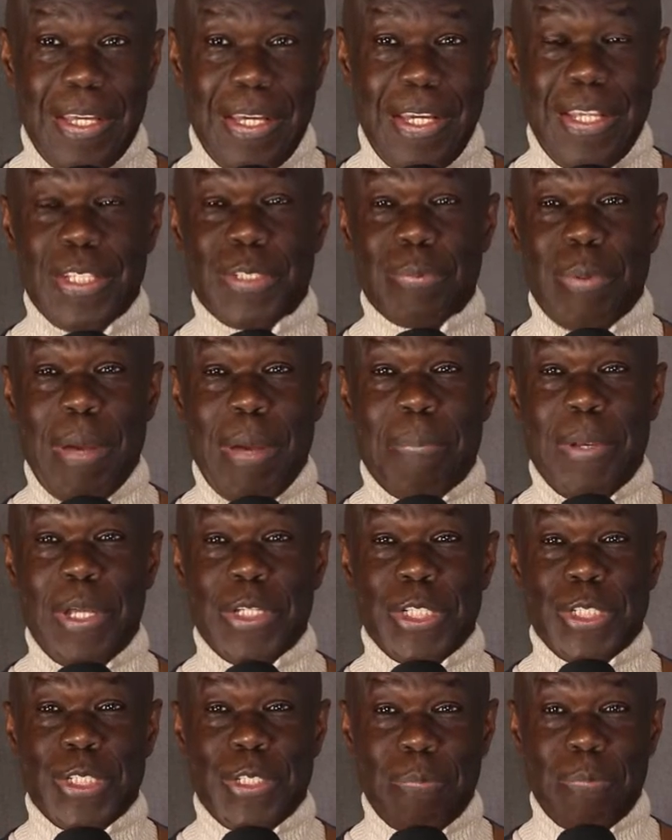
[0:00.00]
It is my
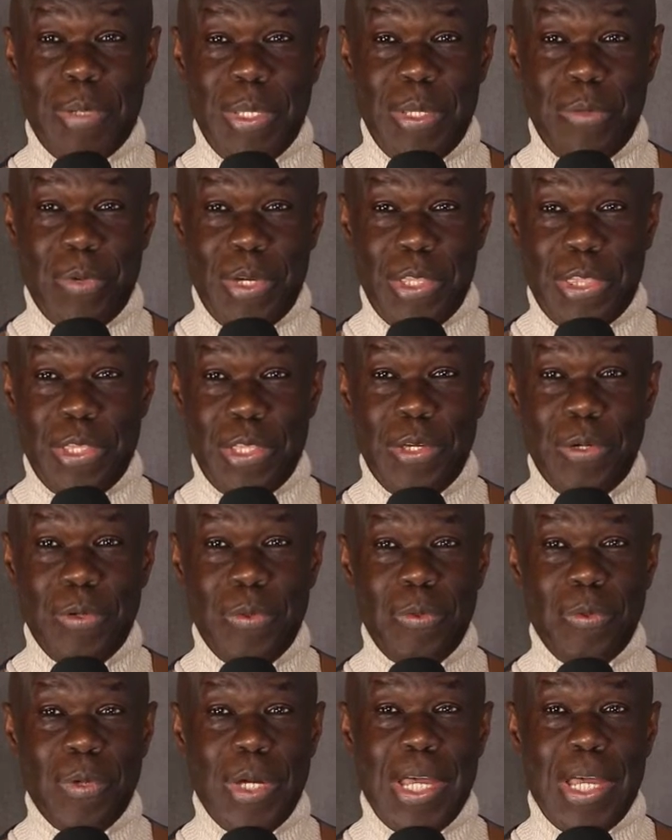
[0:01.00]
pleasure to be with
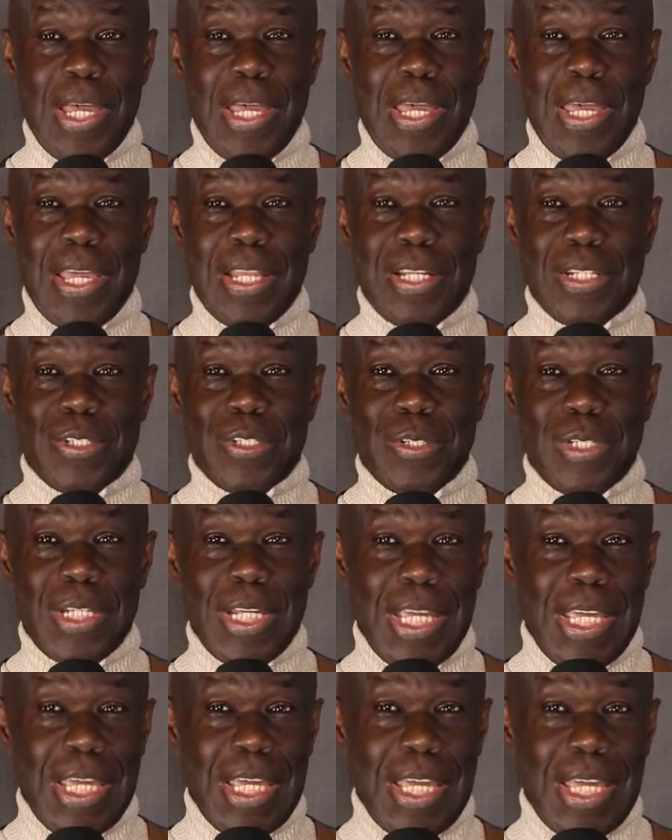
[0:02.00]
you, and
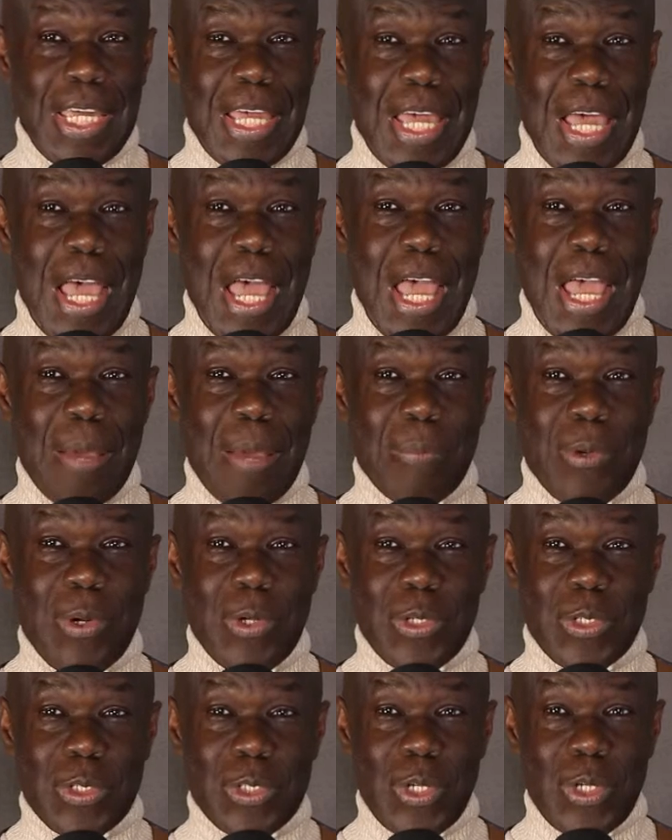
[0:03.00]
today I'm
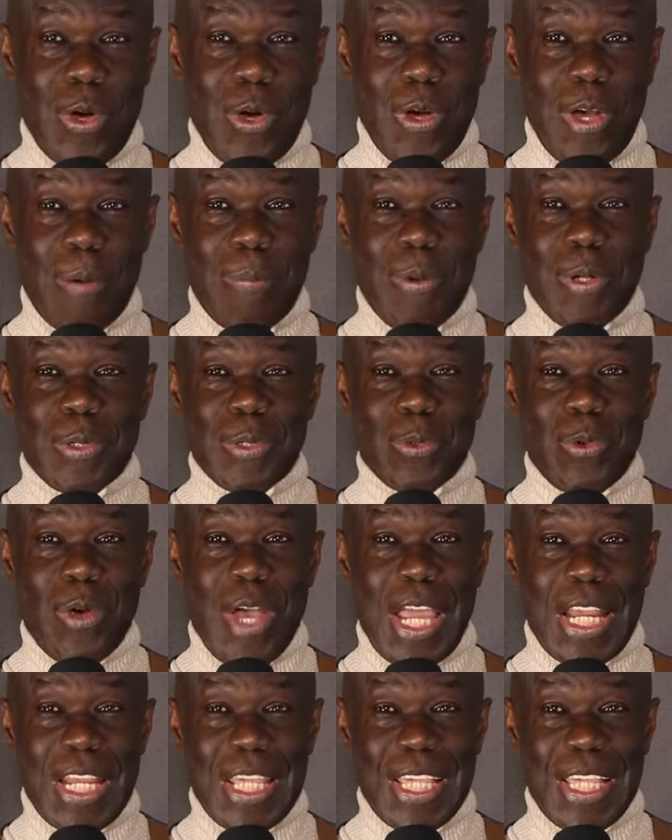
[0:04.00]
going to talk about
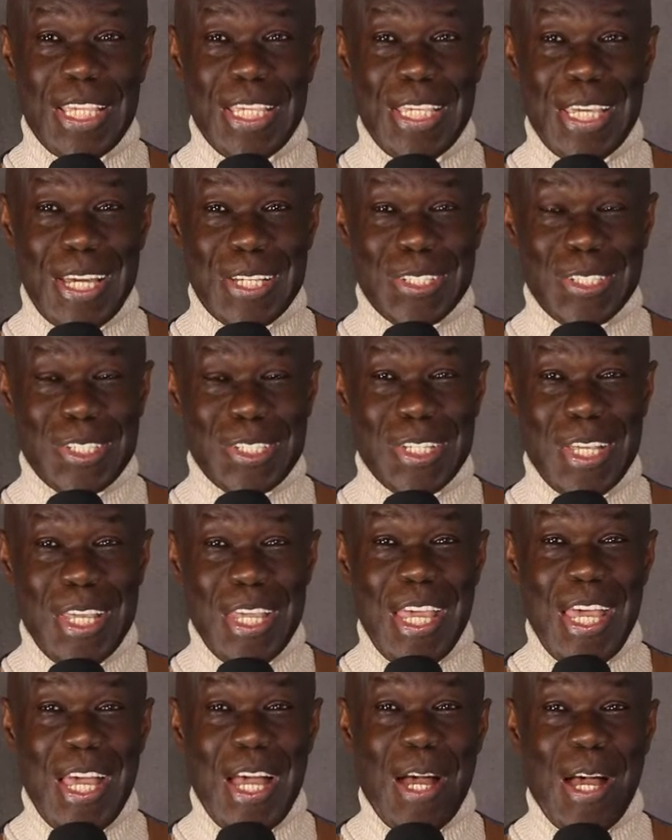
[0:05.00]
writing. Yes,
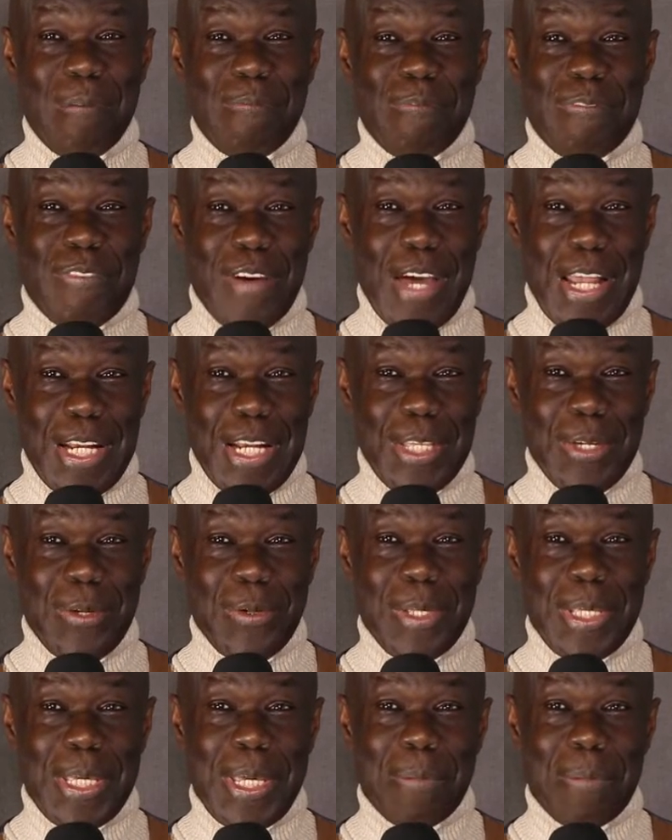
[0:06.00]
I'm finally
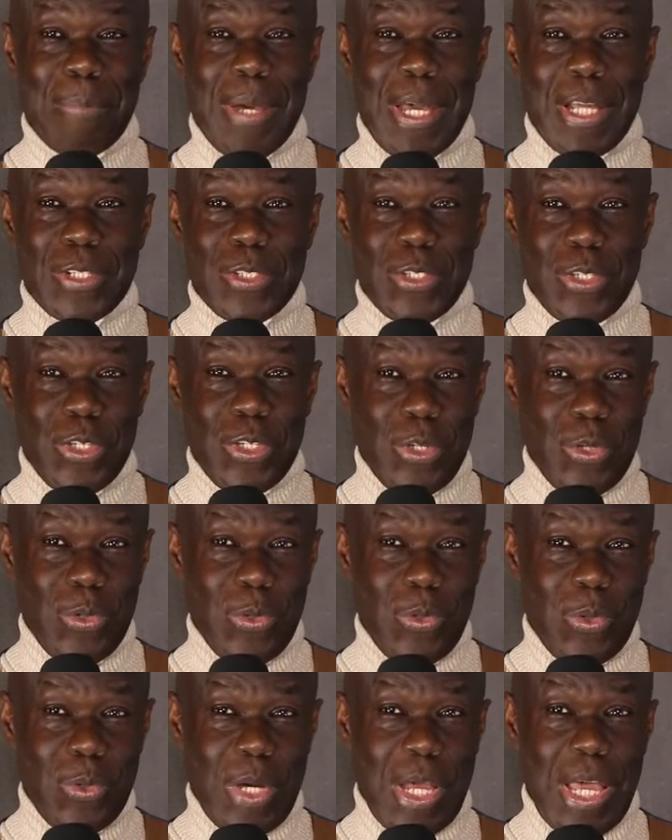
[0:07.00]
going to get back to
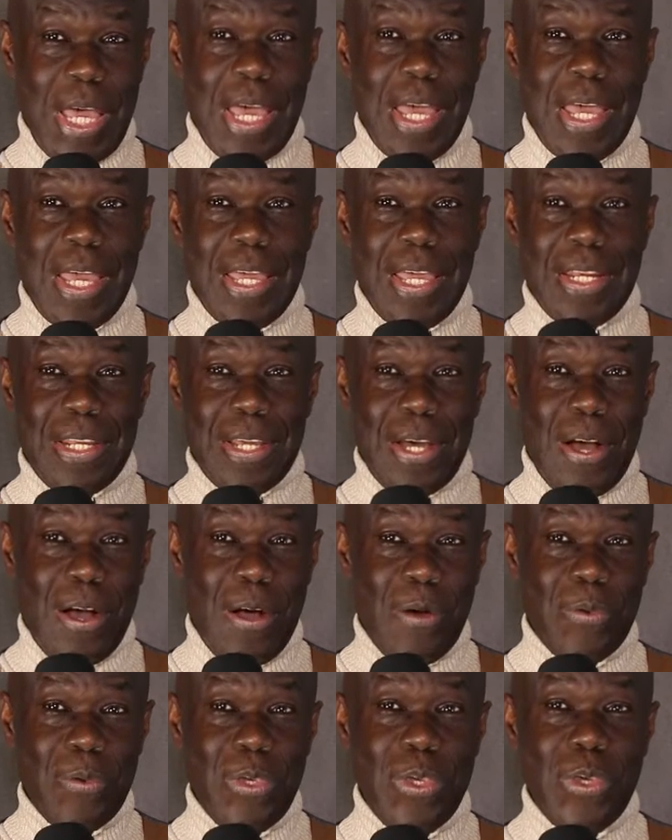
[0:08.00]
you and
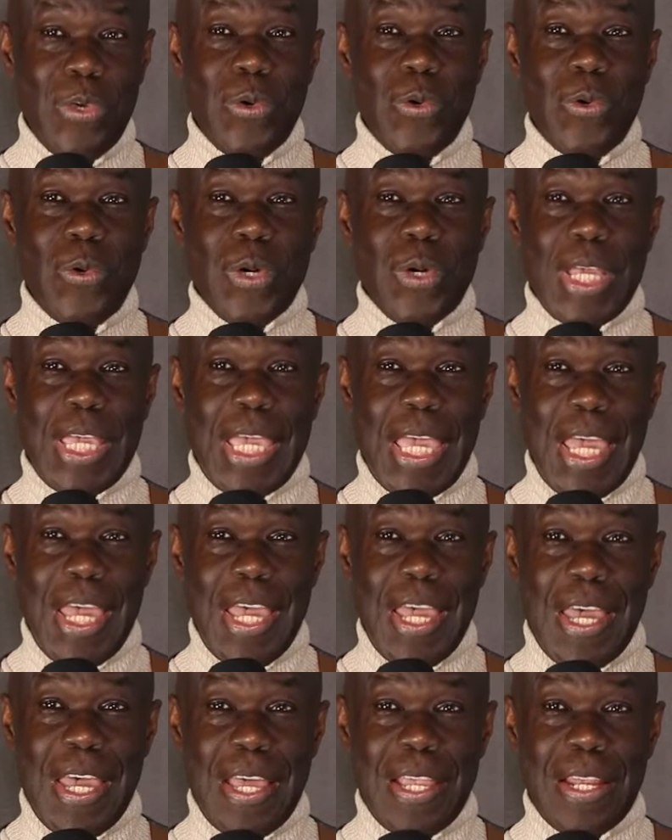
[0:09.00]
how you
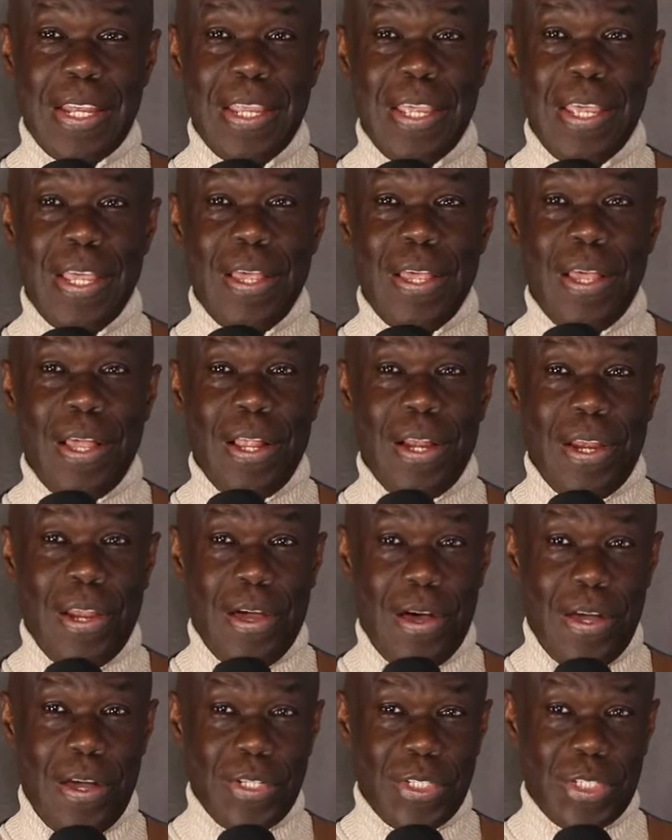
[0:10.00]
can
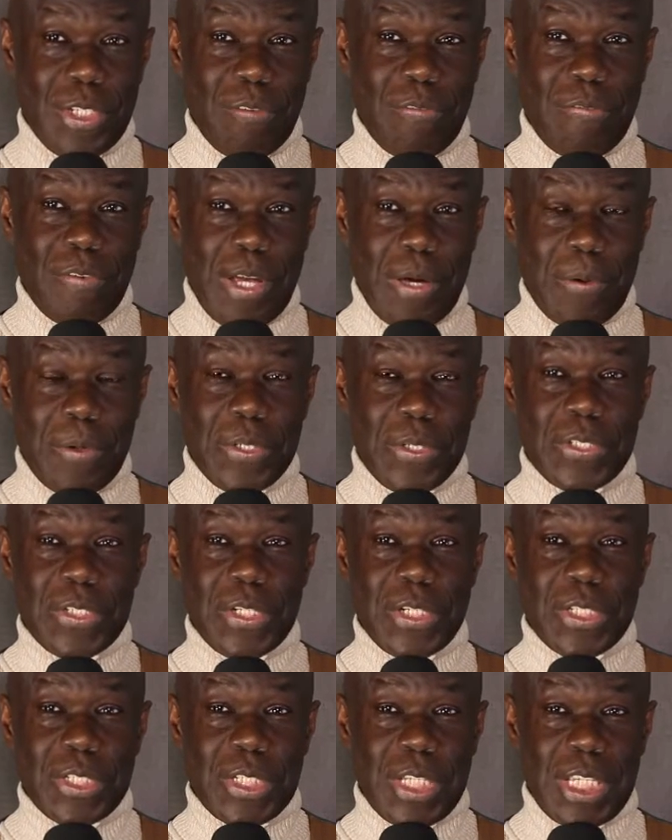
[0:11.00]
launch a very
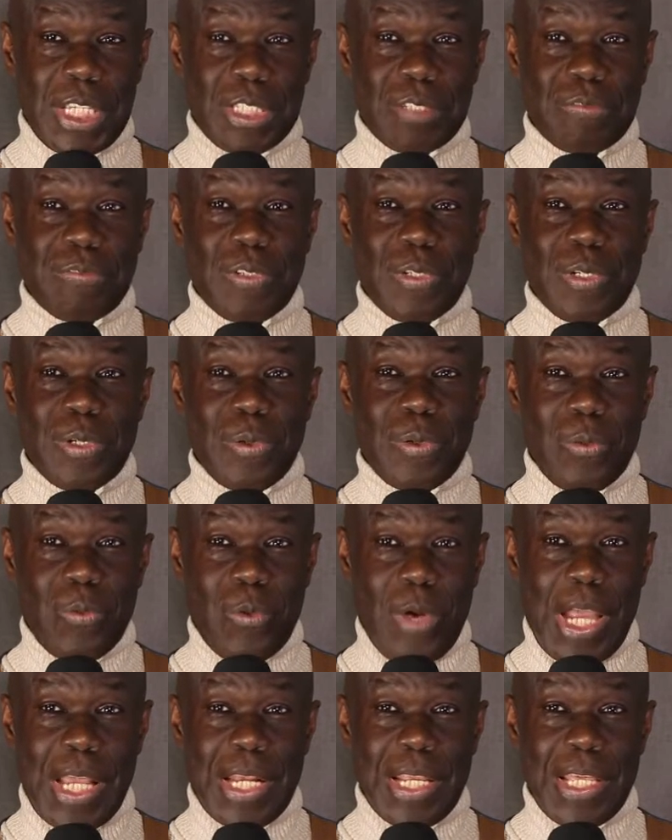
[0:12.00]
successful
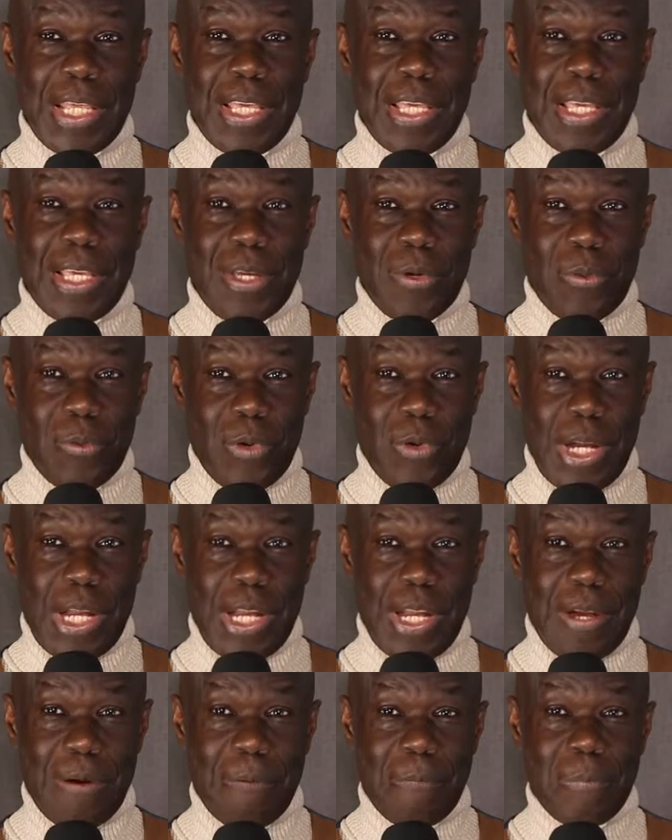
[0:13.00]
writing
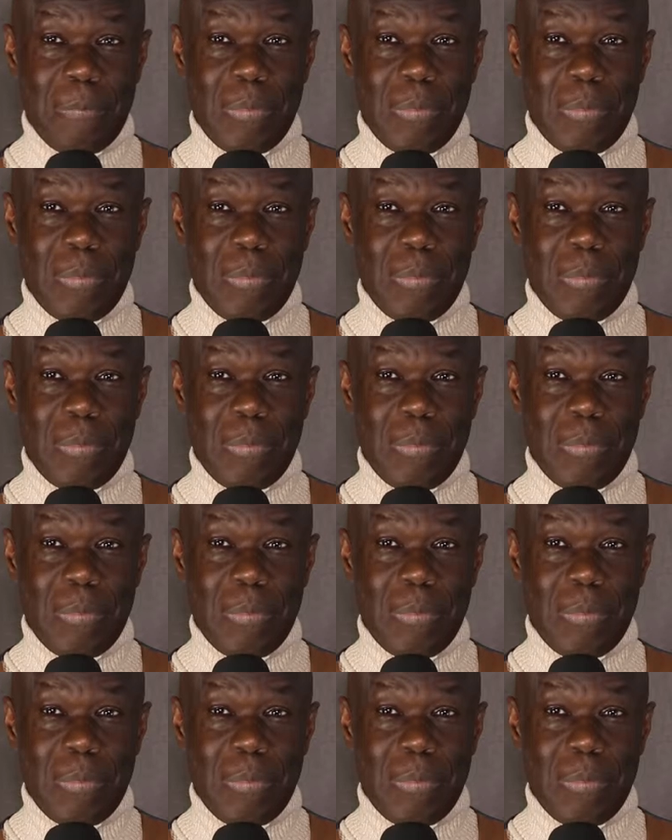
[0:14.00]
career.